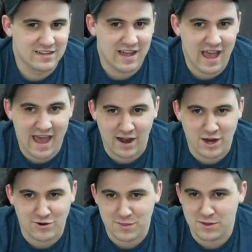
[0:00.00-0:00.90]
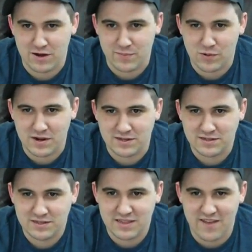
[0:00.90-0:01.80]
Right. At 130
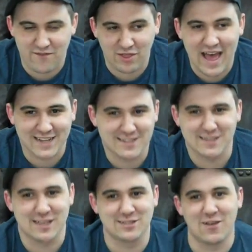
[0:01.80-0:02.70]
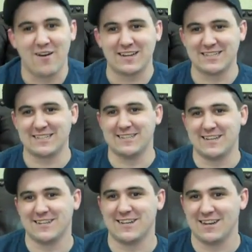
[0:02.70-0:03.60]
points, they've lasted this long in sixth
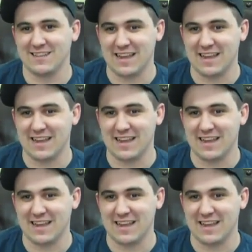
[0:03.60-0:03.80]
edition.